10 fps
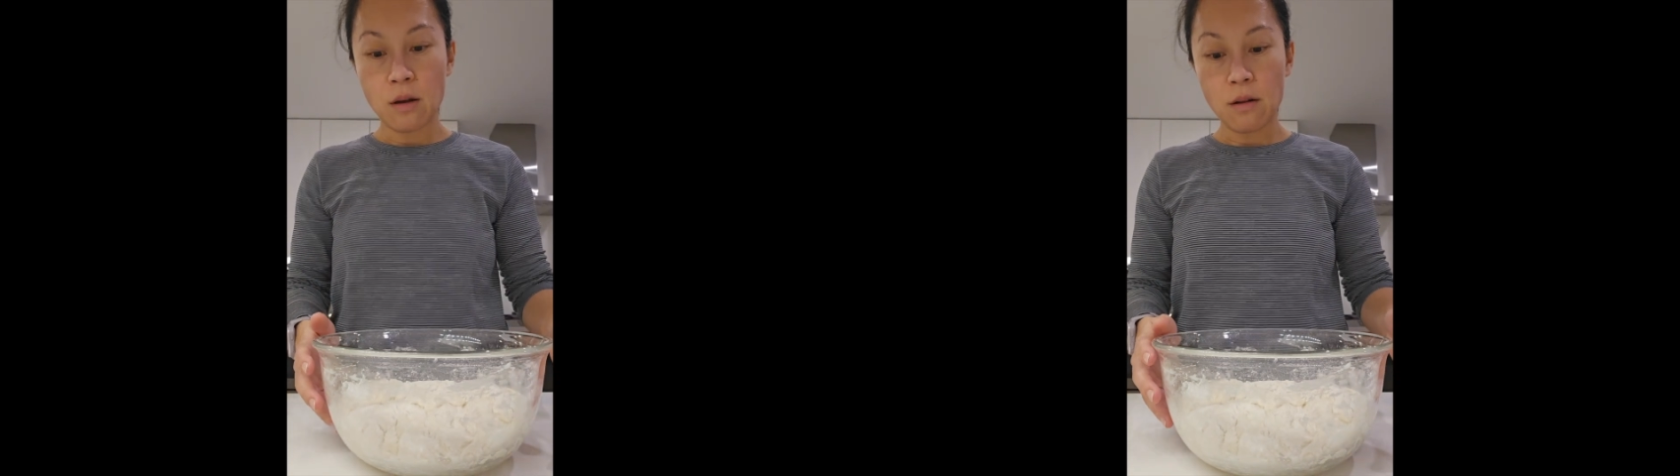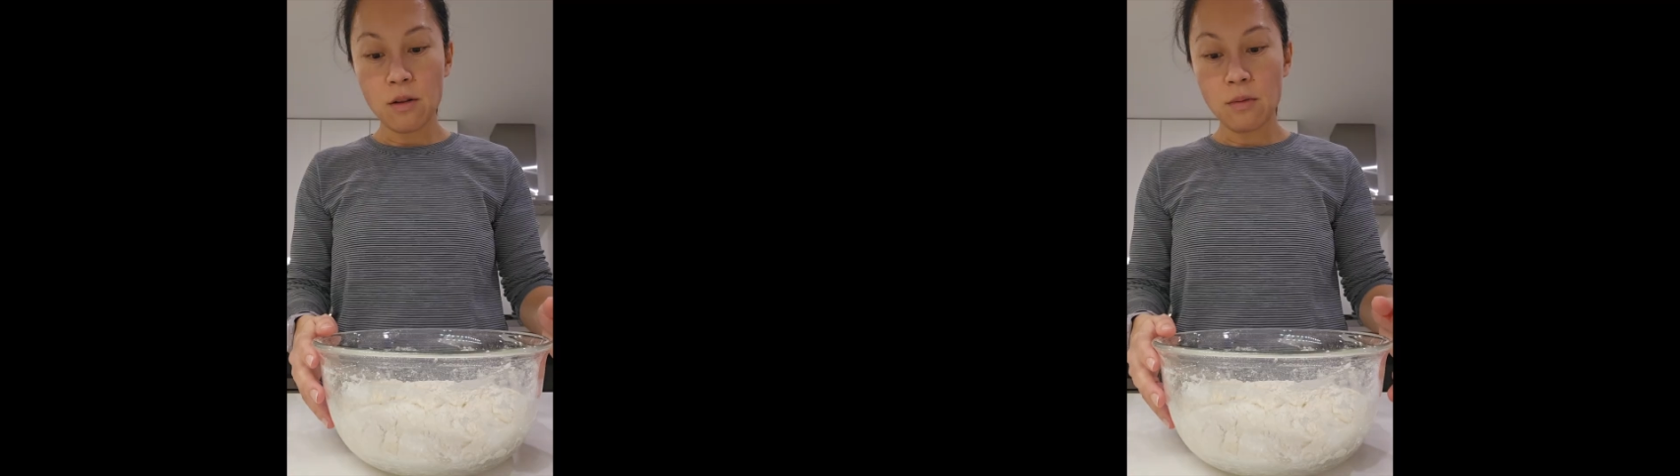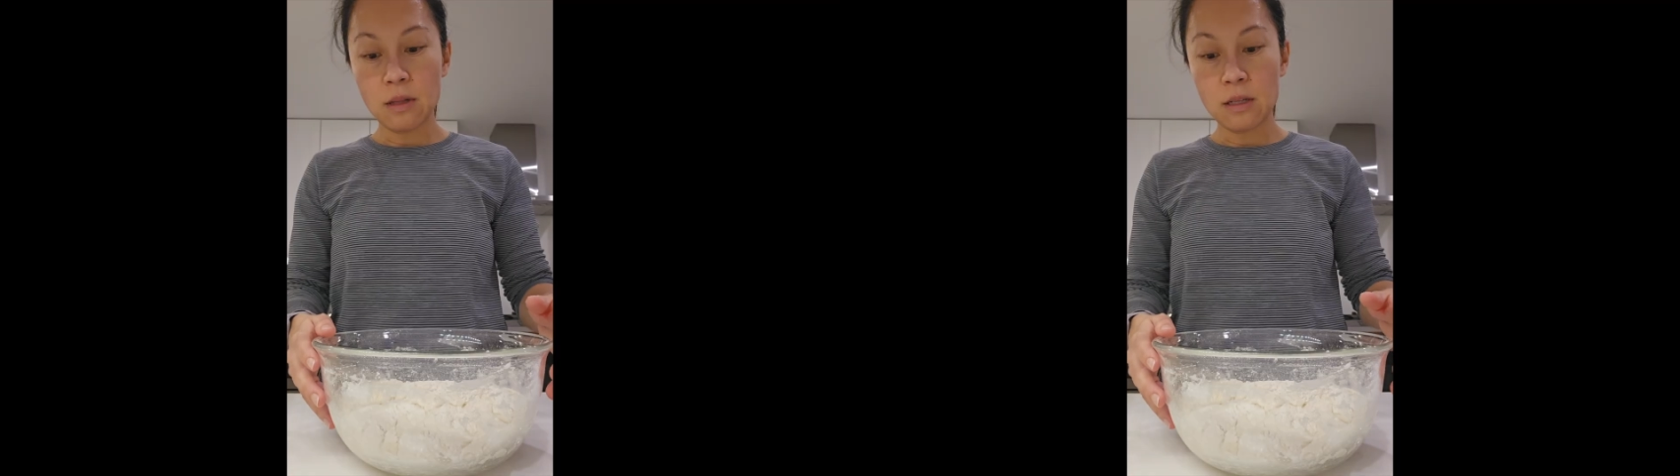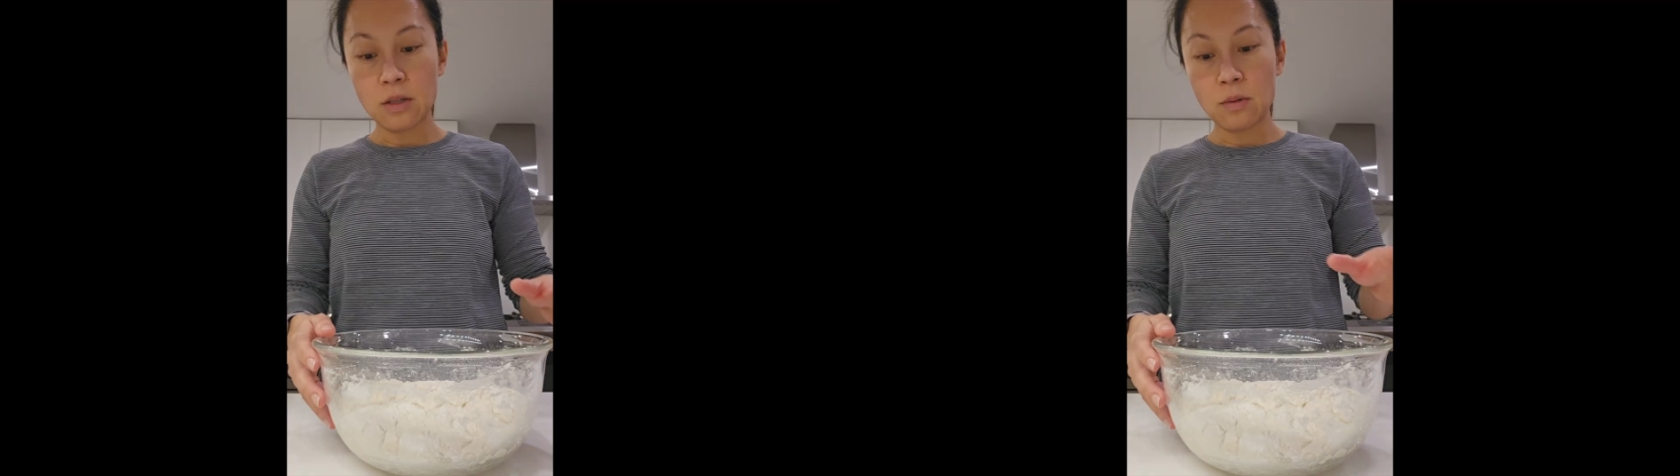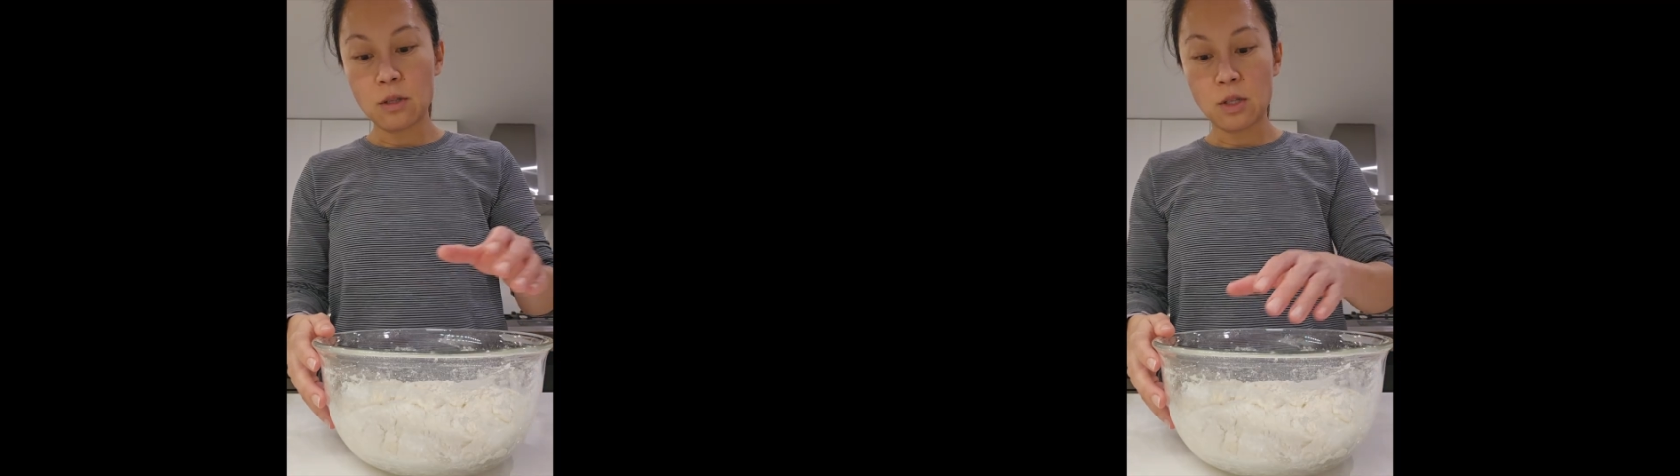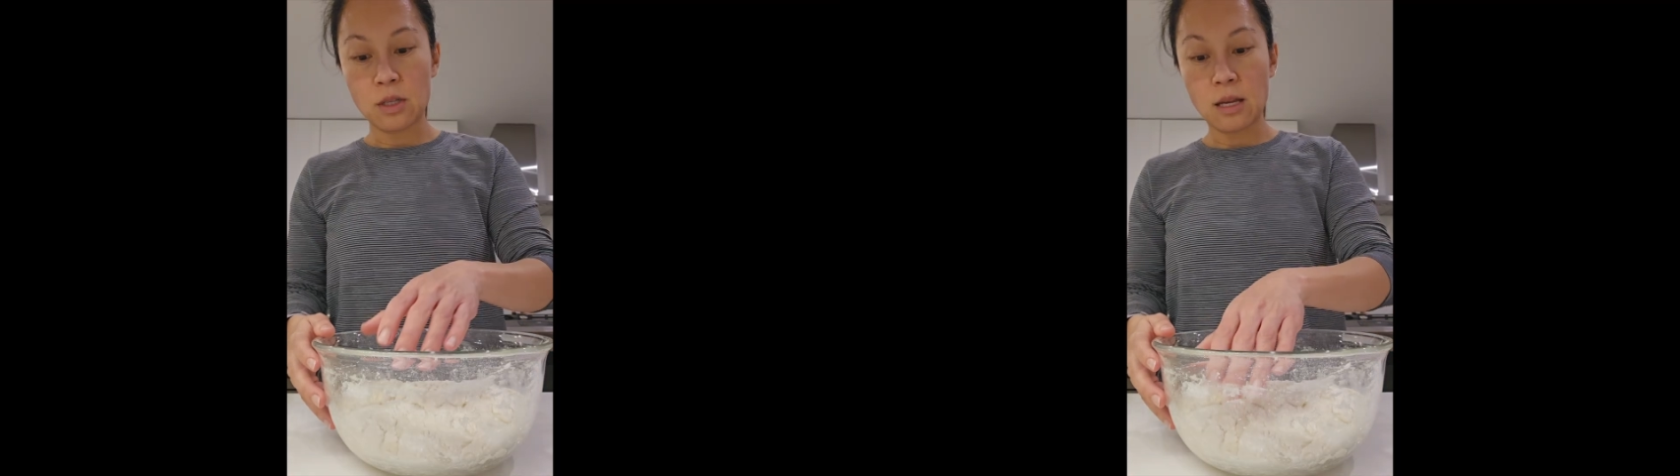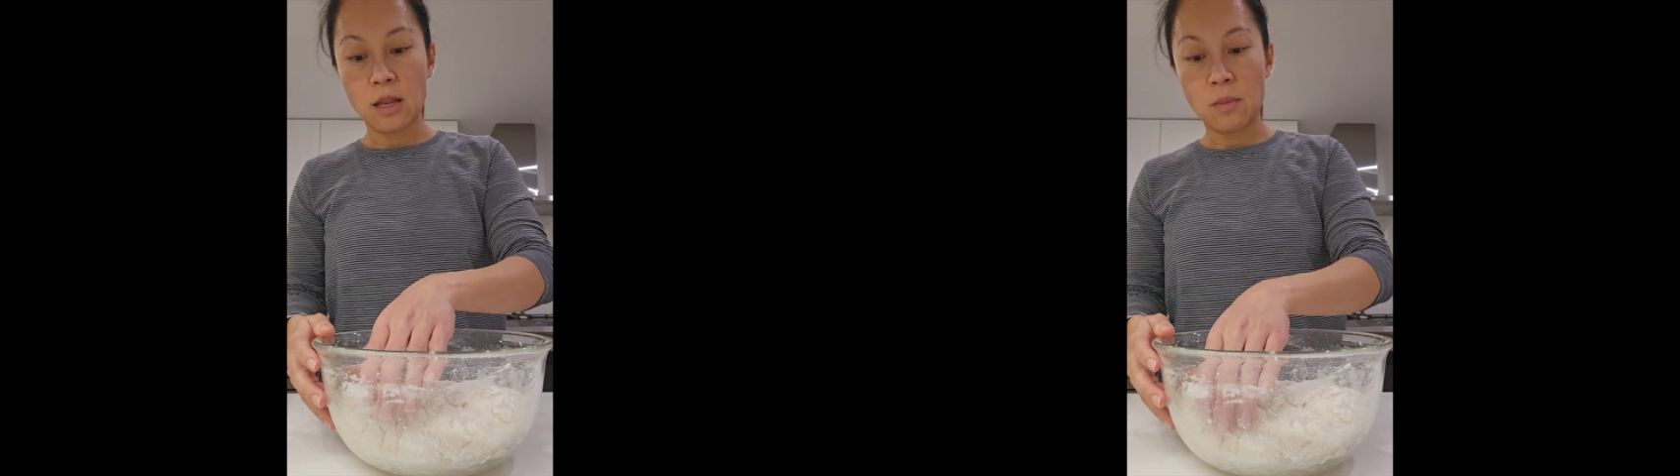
all you really do is just kind